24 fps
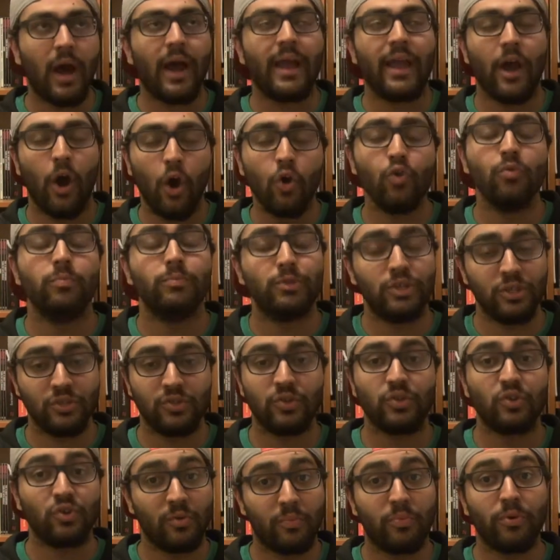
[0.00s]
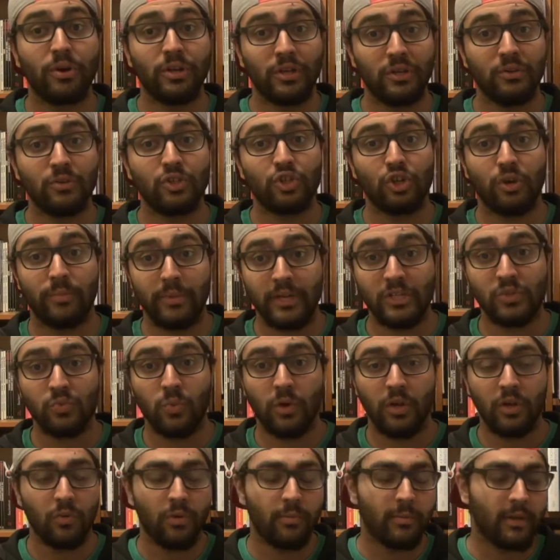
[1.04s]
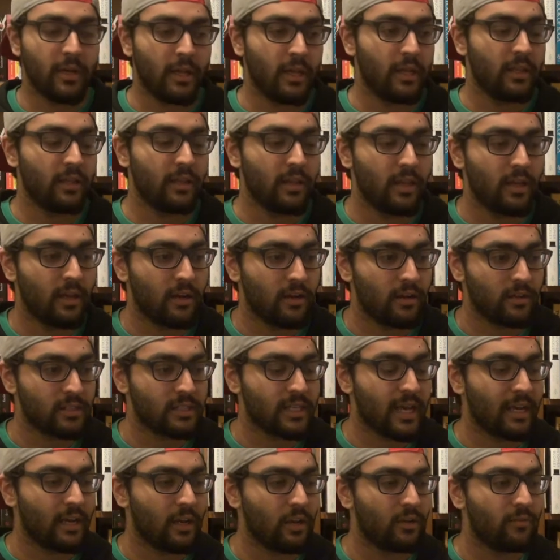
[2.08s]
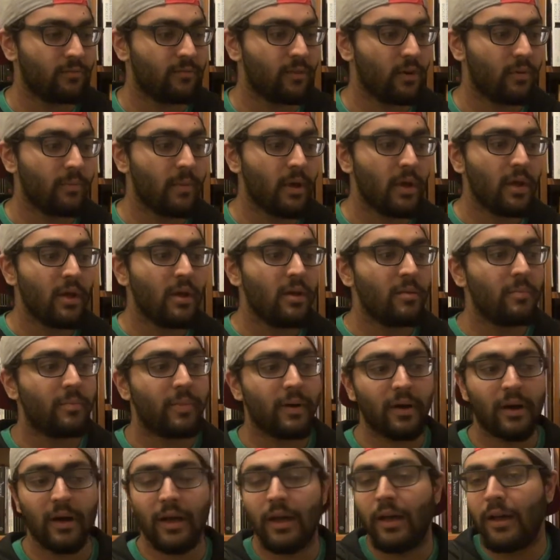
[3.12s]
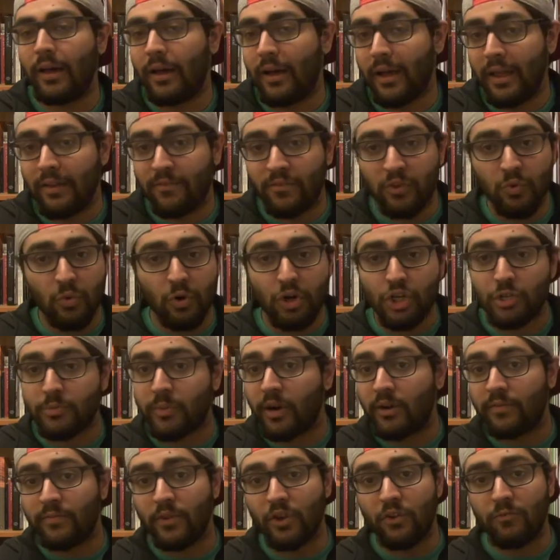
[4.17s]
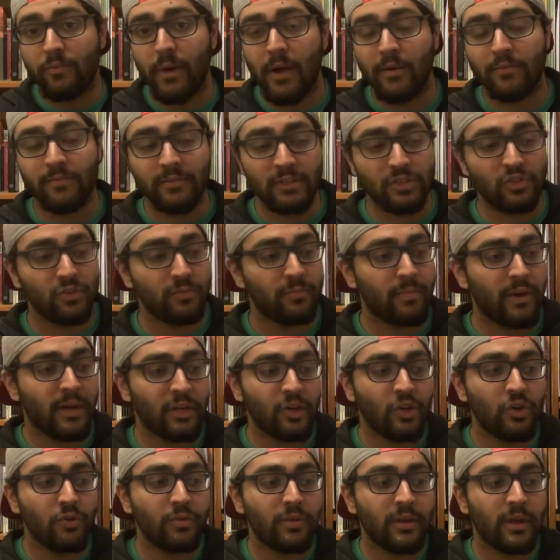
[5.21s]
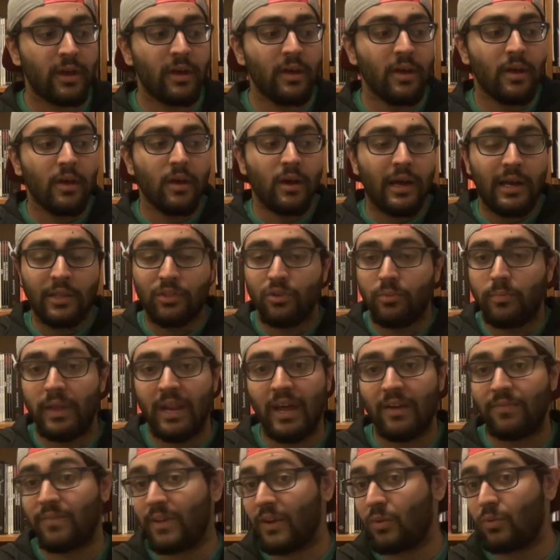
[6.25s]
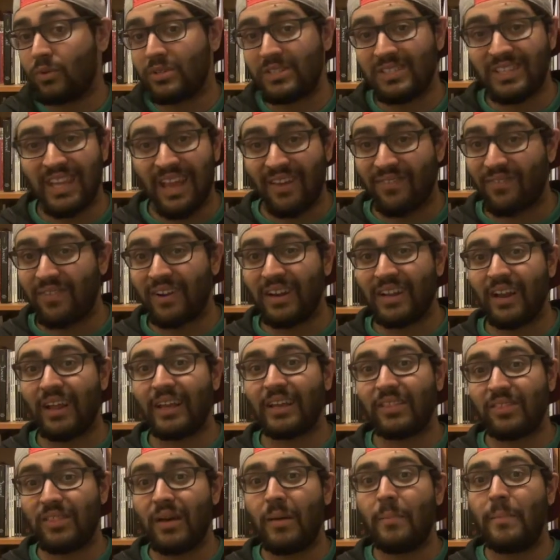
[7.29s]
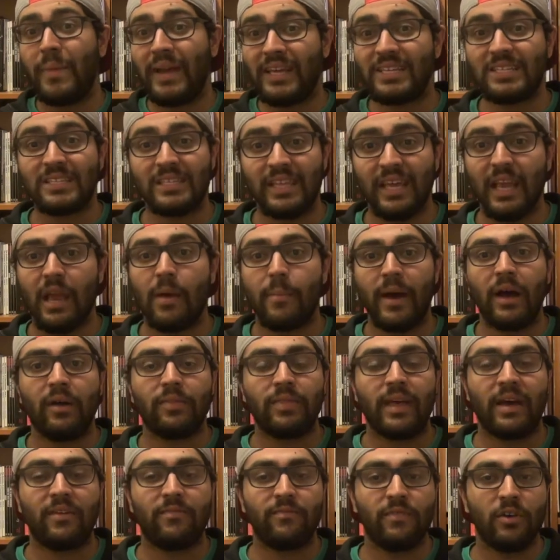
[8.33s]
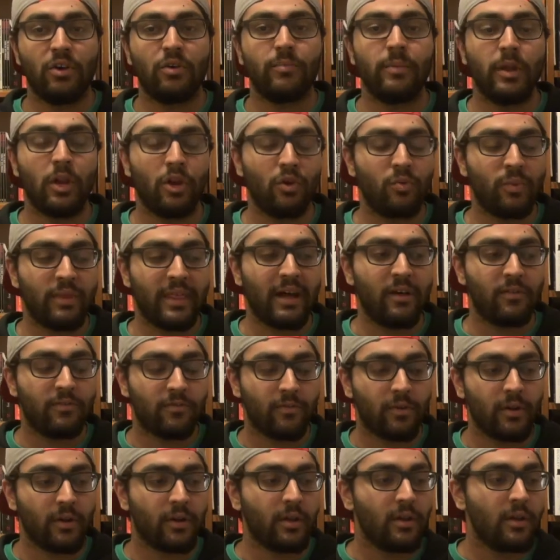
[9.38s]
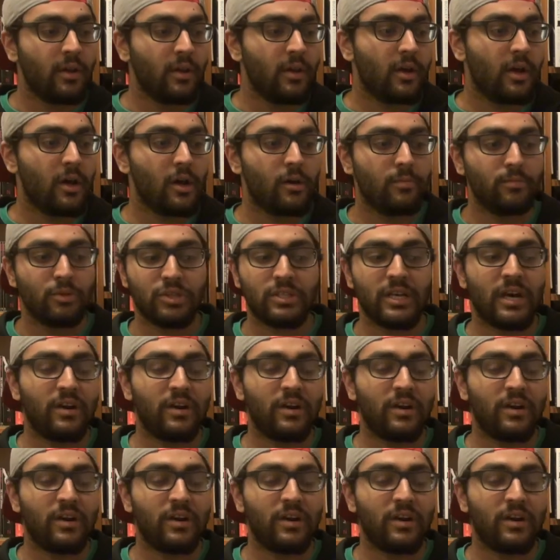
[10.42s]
hope she's gonna do a pretty good job as Wonder Woman in her standalone film. But if you watch my review of Batman v Superman, you know that I thought Ben Affleck was definitely like the best thing about that film, along with Alfred. Just